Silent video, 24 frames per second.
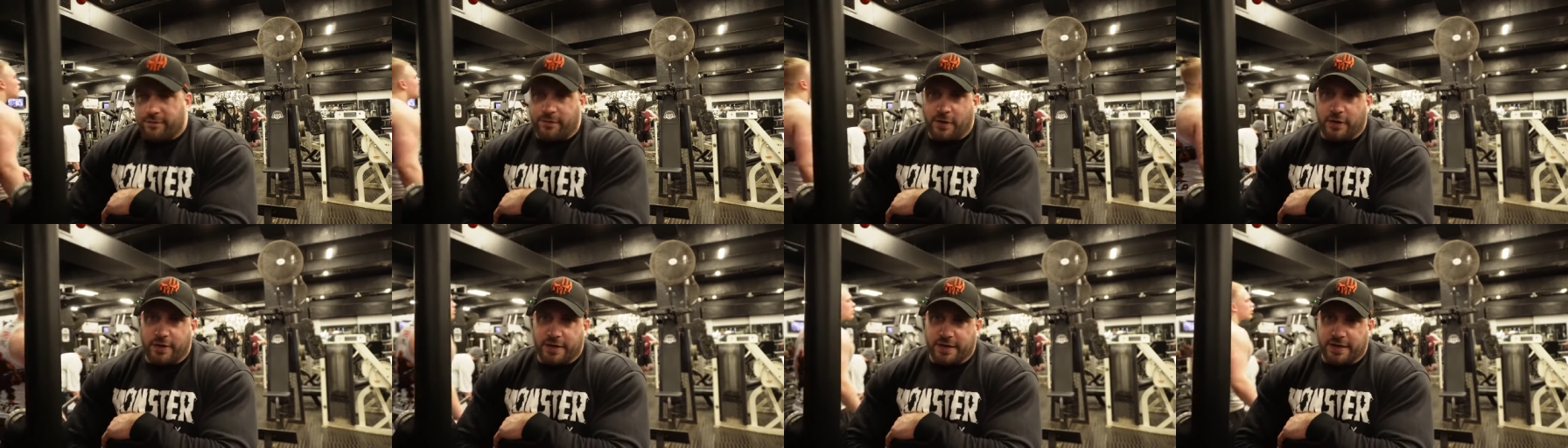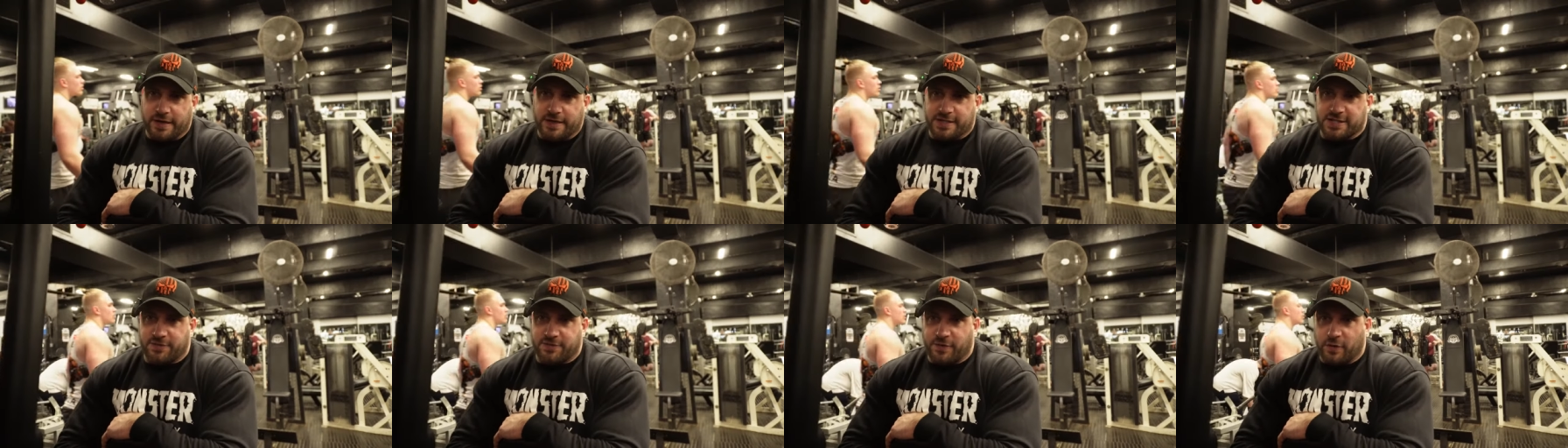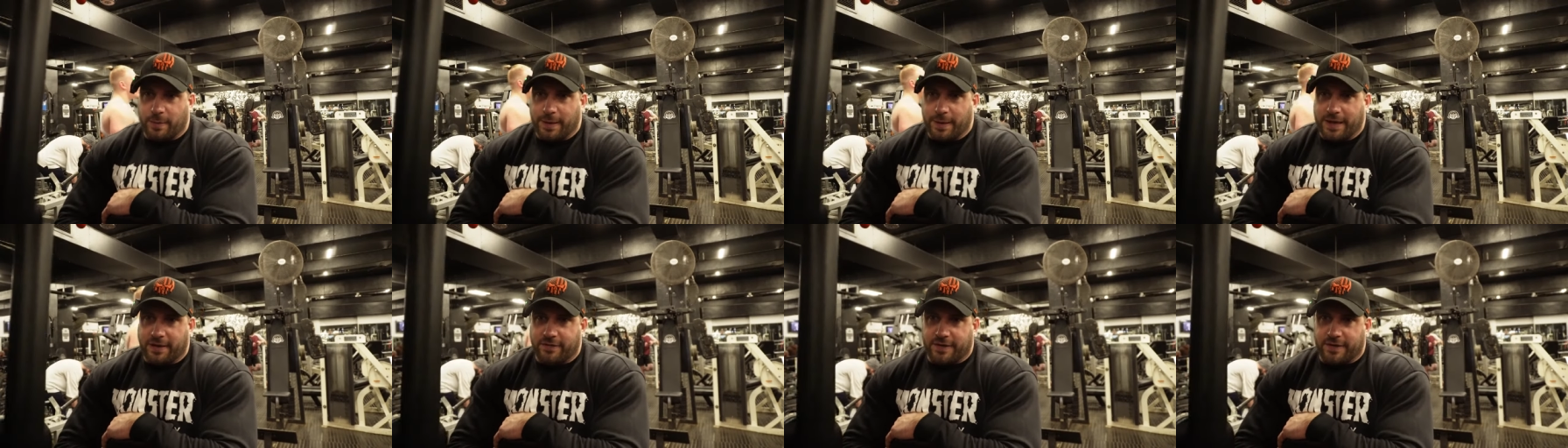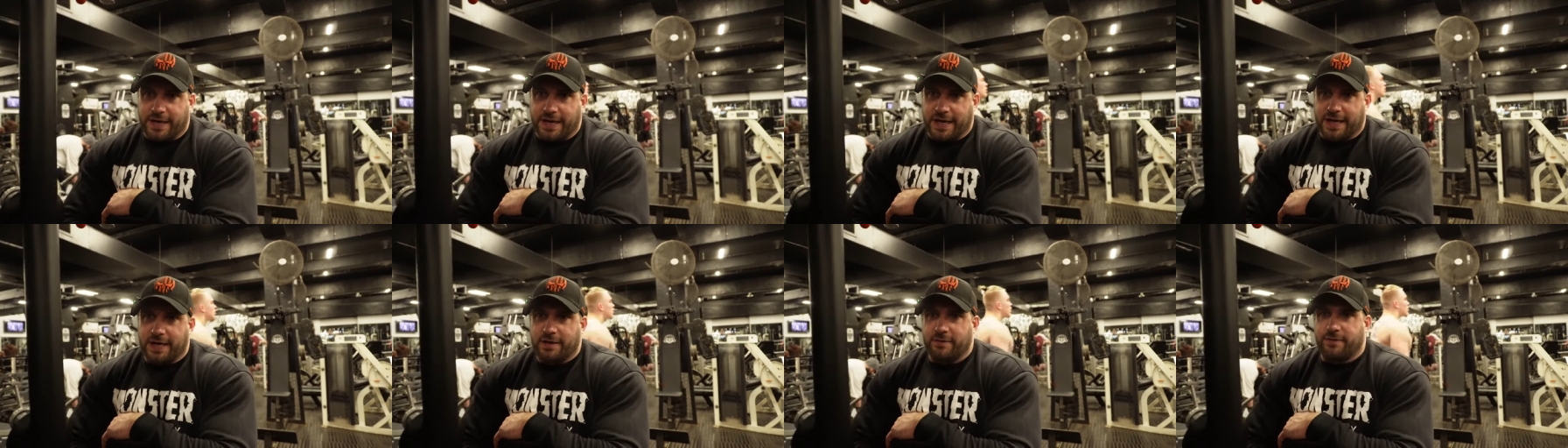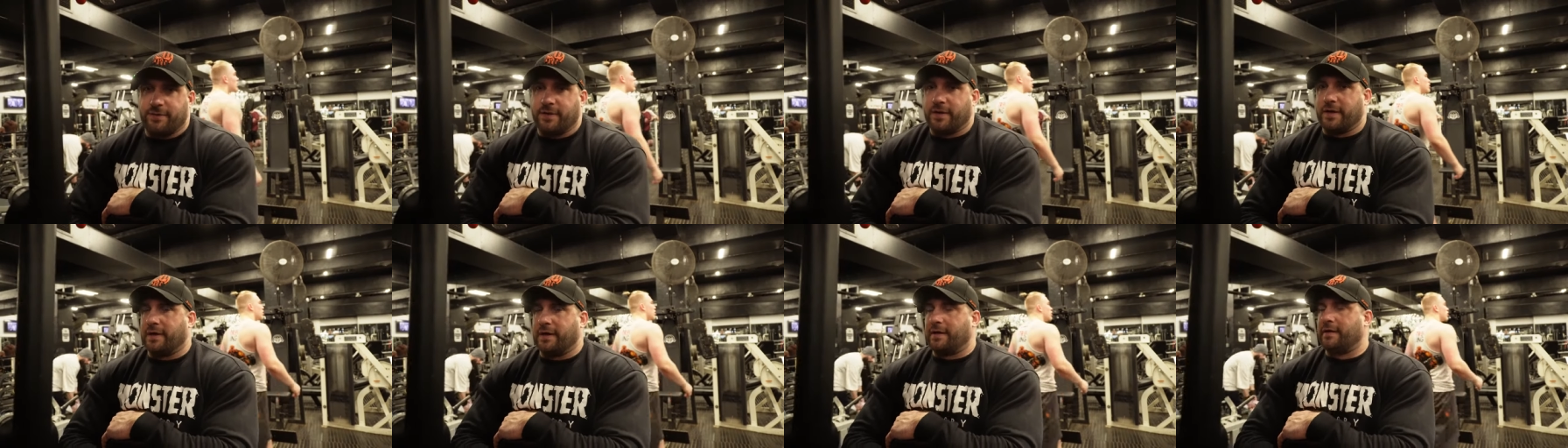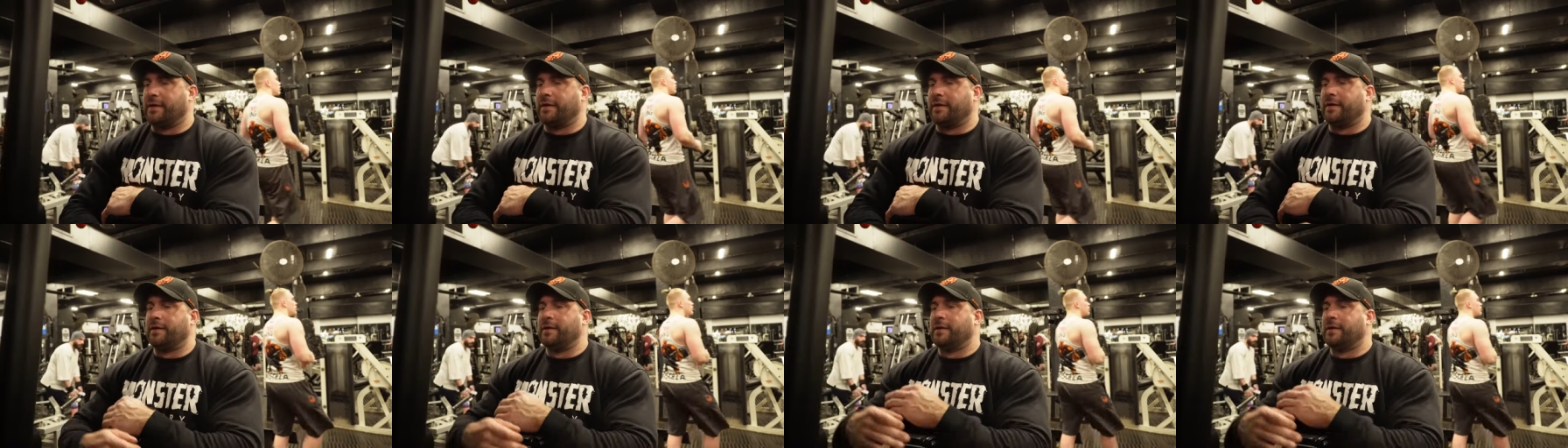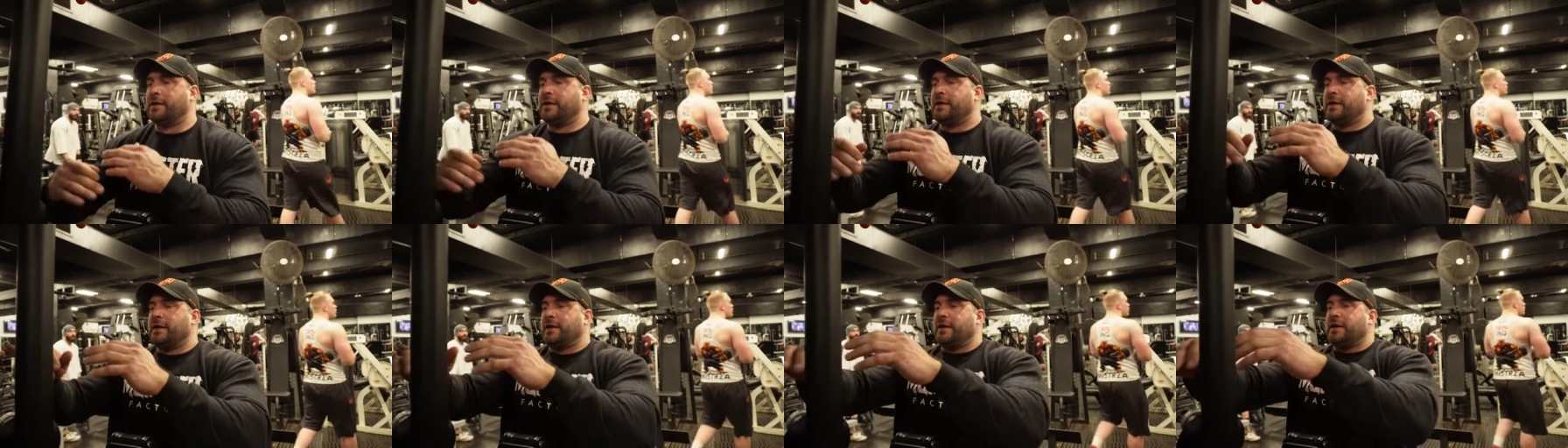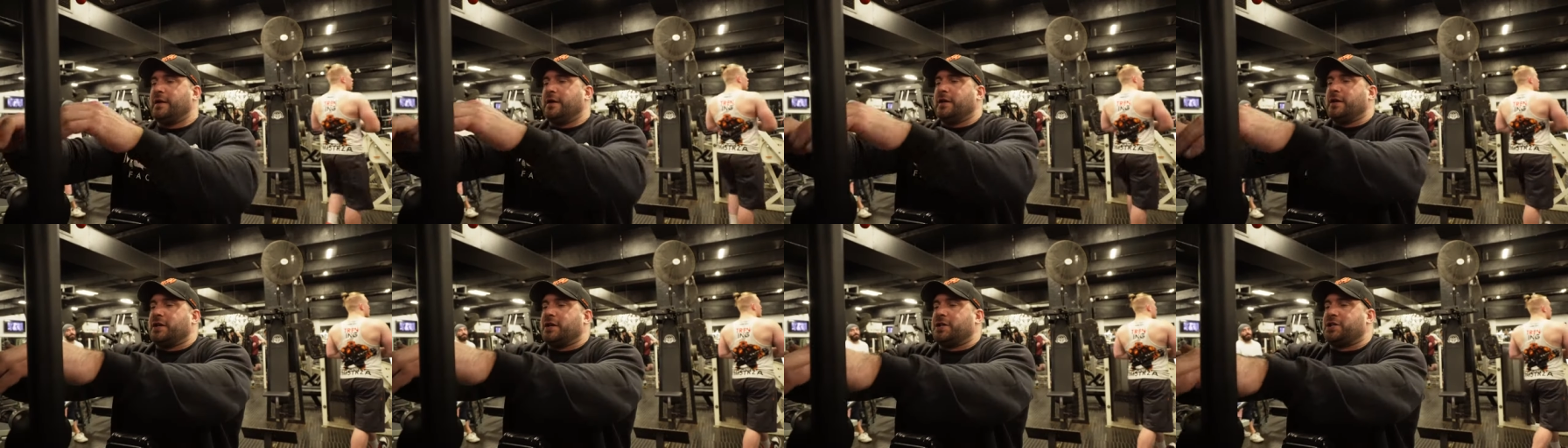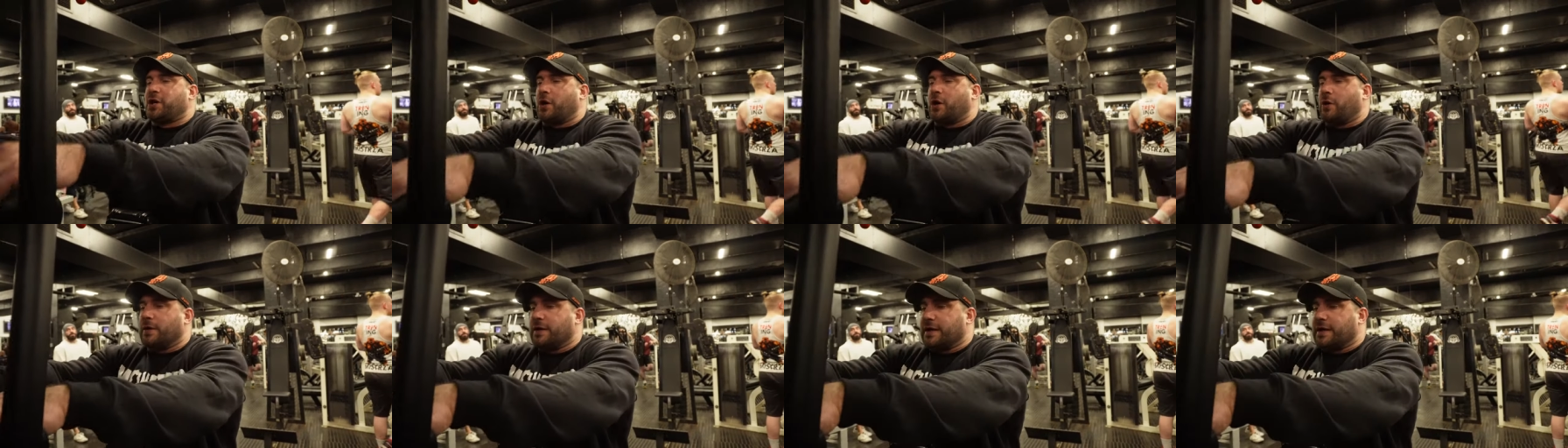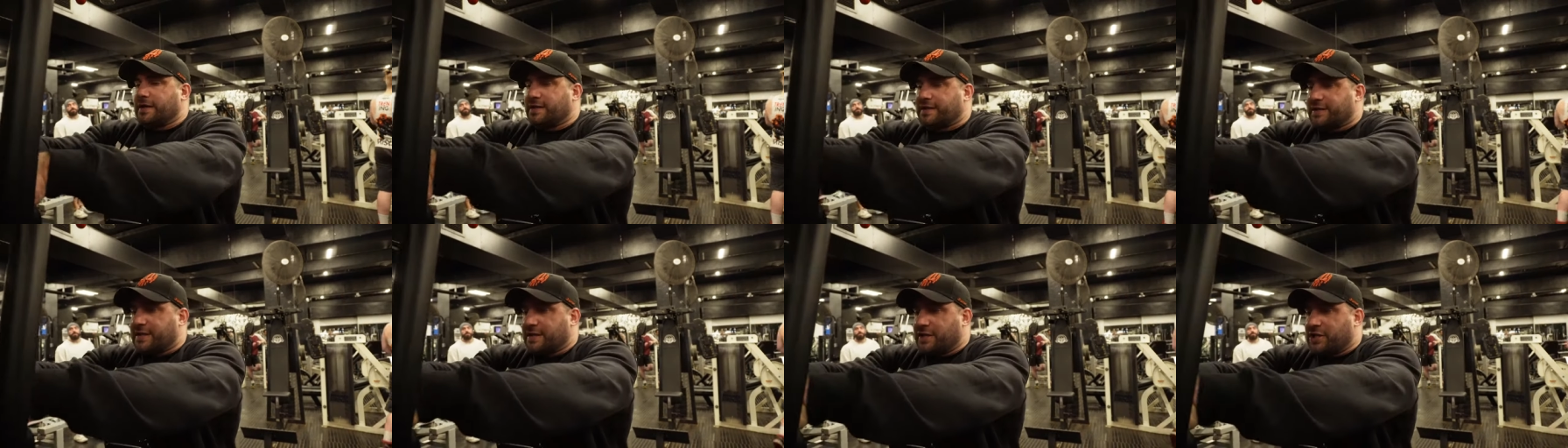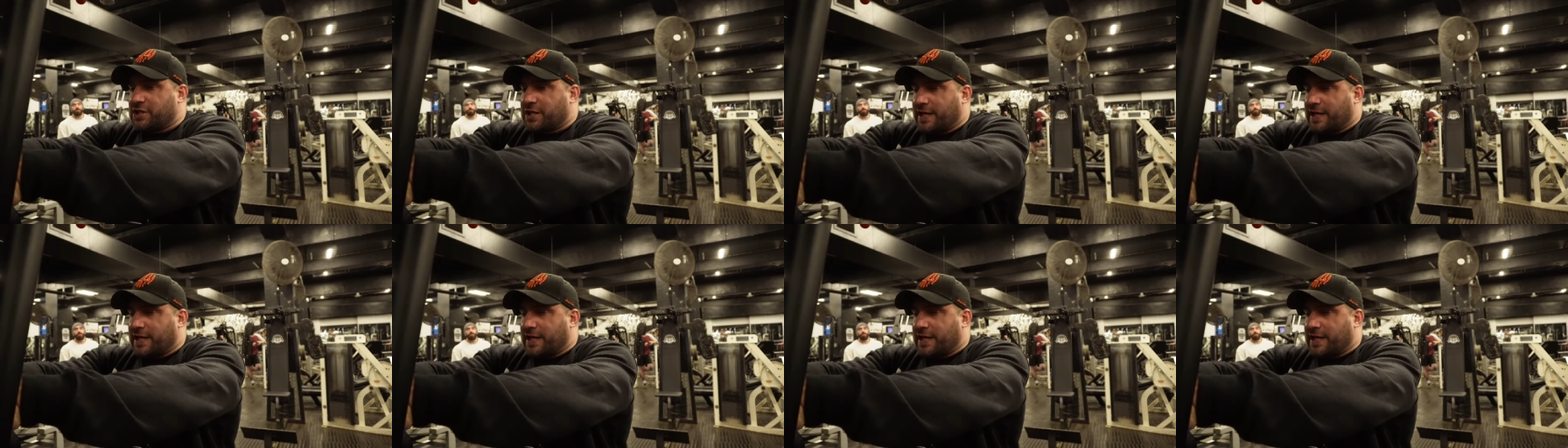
Very useful bit of kit for the shoulders and